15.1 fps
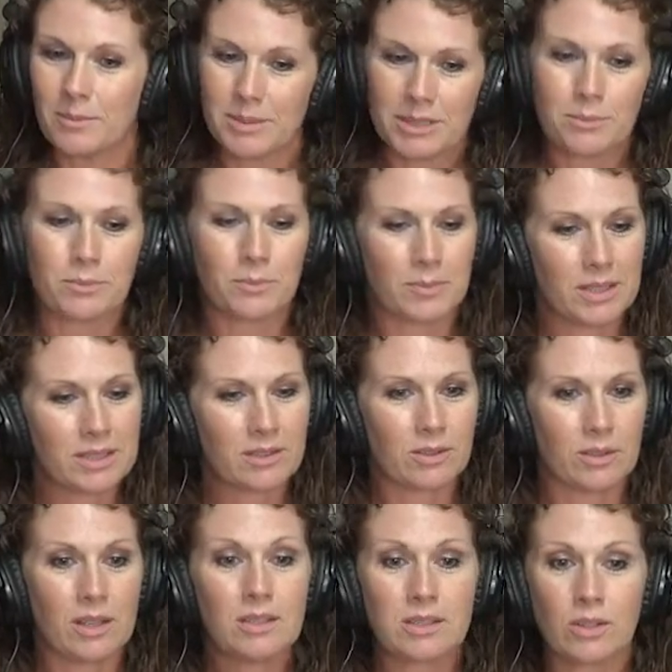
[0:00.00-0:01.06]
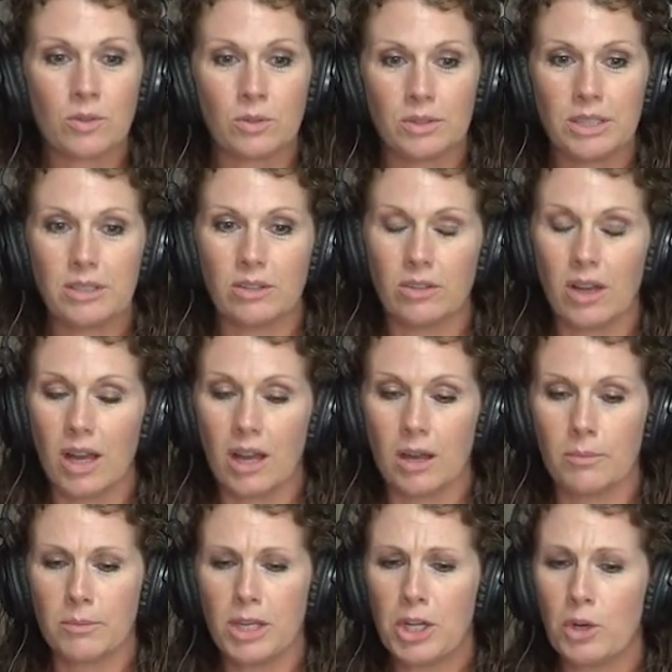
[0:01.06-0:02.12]
It's it's a cool deal.
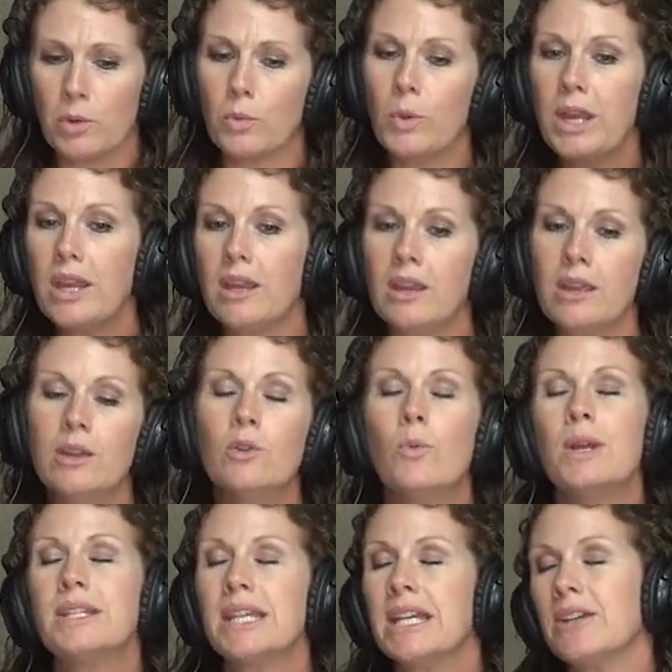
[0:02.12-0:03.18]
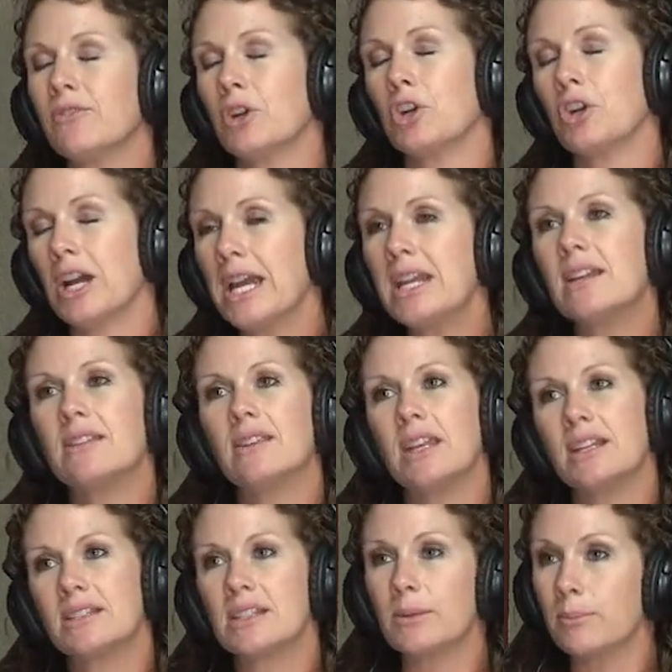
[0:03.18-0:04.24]
And we take it for granted
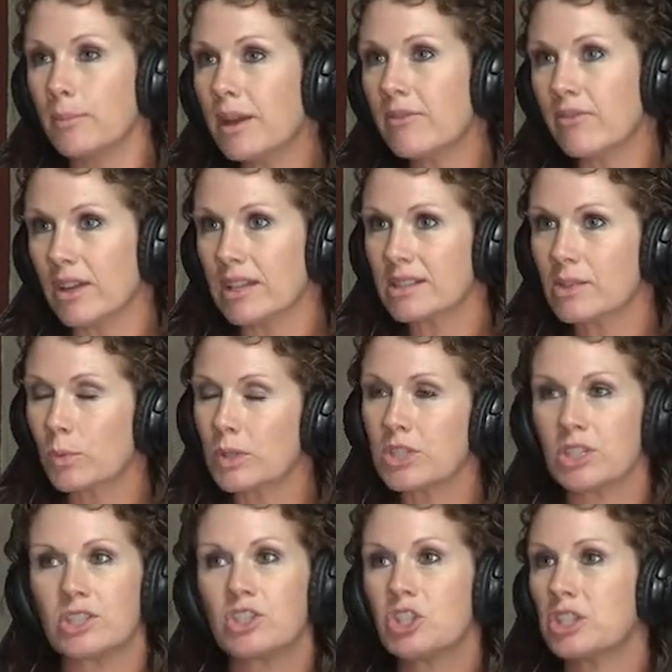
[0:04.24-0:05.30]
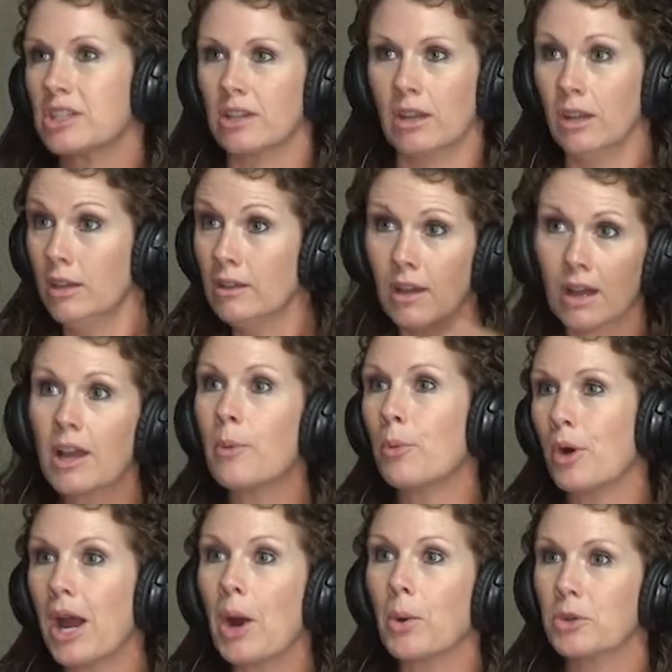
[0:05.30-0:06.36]
that it's in Memphis, which is just a
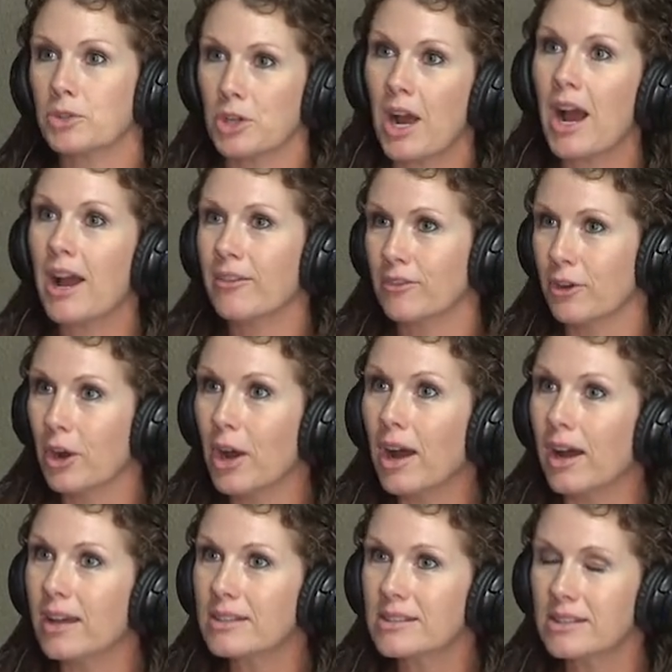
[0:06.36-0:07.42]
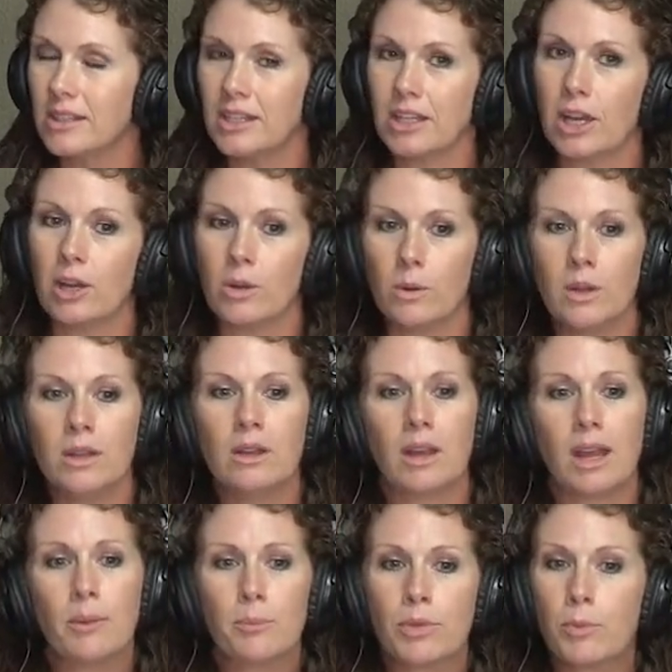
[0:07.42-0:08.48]
couple hour drive for us,
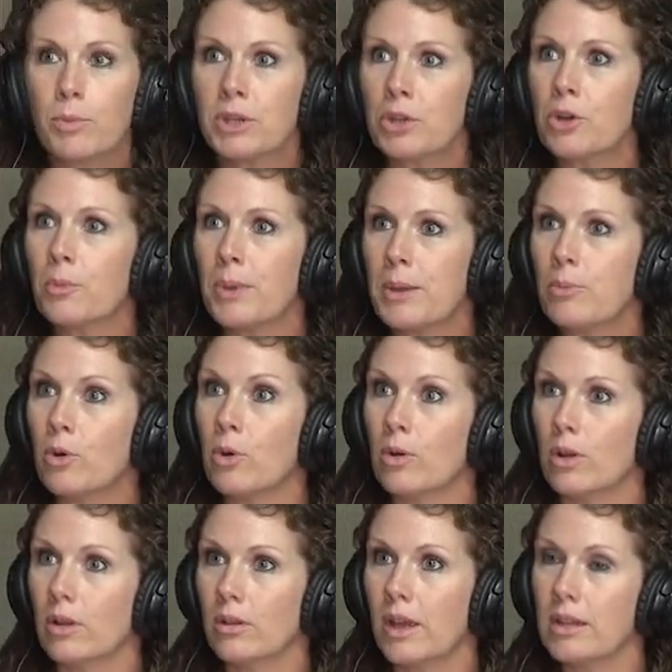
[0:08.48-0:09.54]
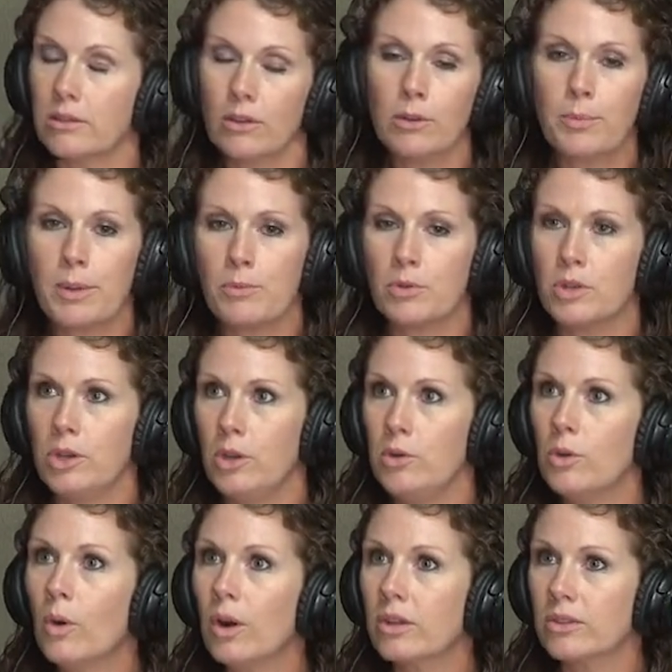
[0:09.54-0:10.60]
but there are people in New
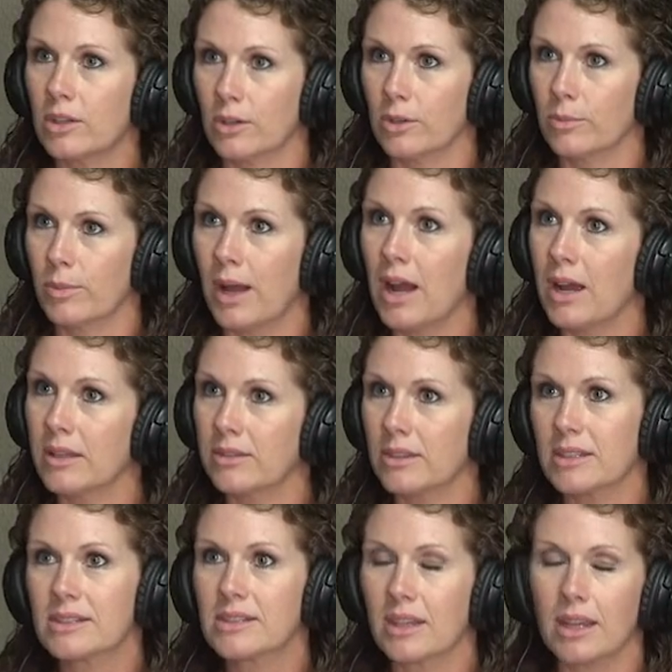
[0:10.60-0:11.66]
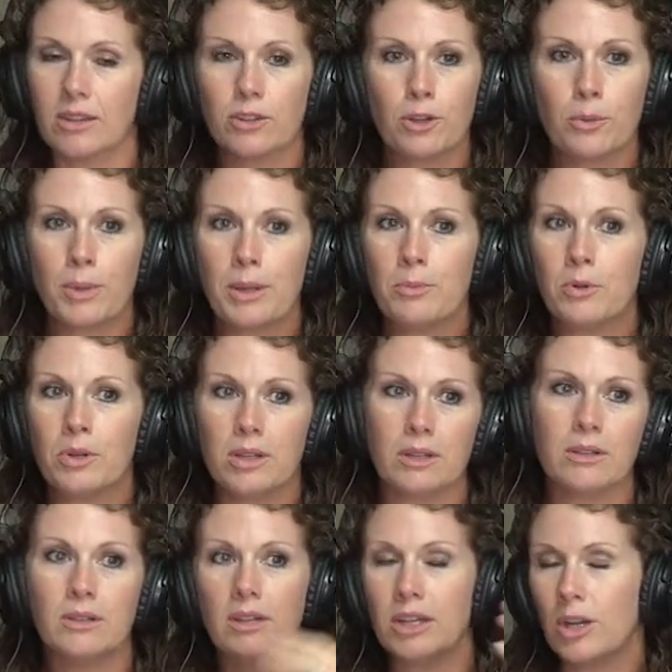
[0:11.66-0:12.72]
York that are behind this thing. There are people
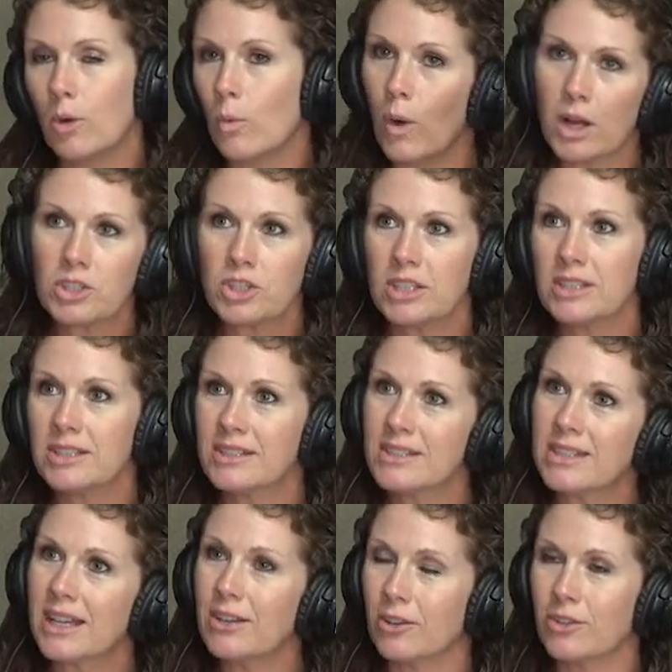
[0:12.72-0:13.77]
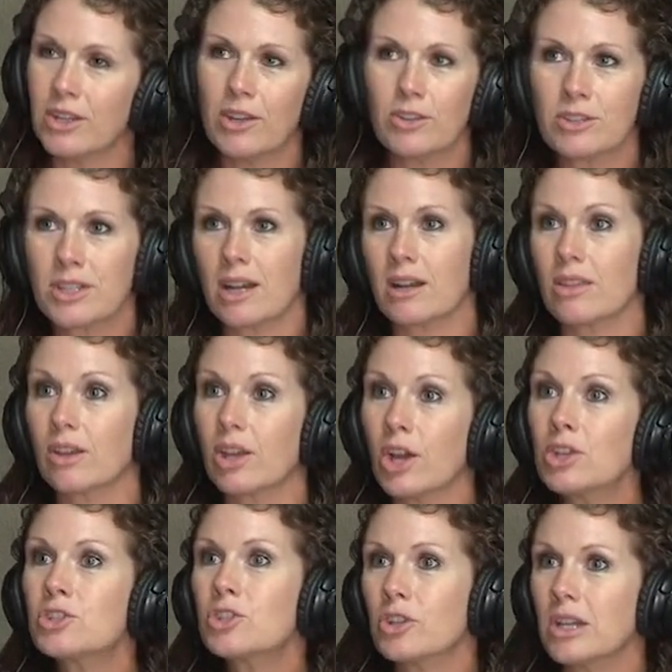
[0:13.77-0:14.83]
in, Washington State on the other side of the
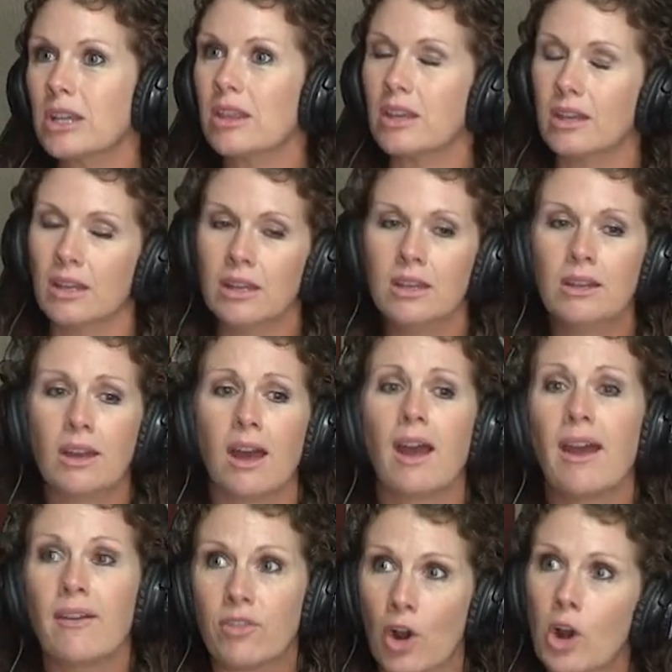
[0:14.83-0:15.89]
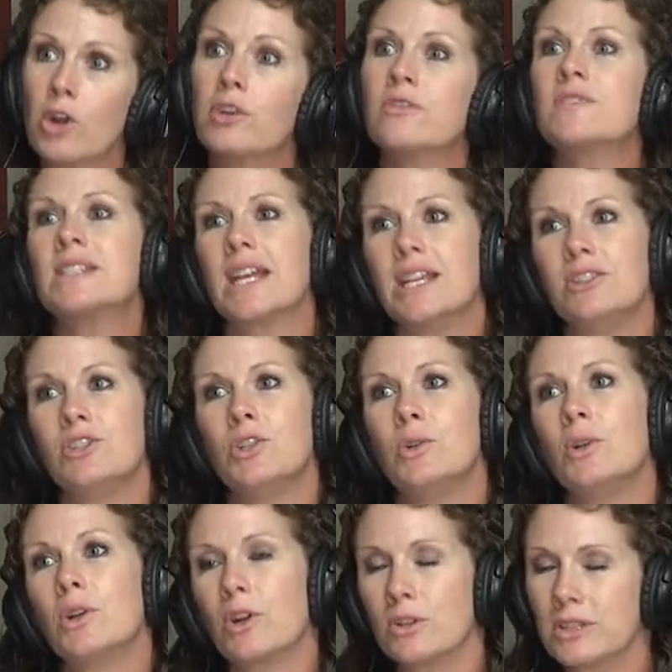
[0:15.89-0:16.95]
country that have heard of St.
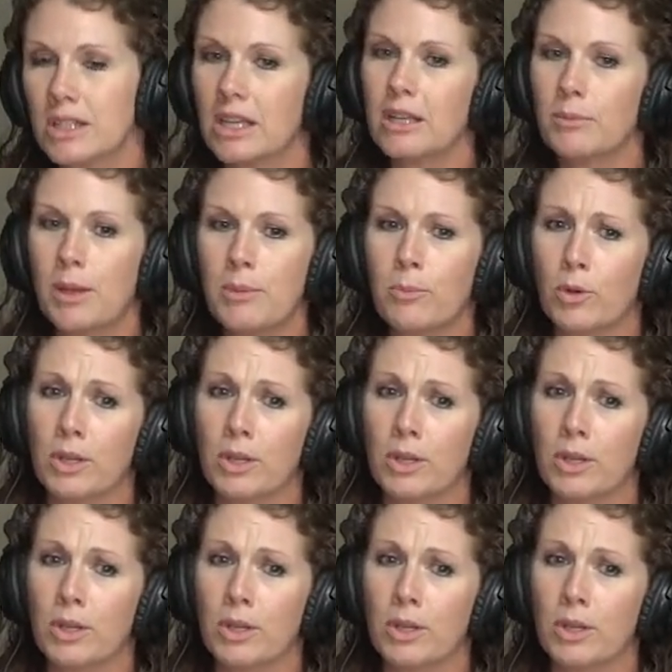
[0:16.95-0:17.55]
Jude and are sending people.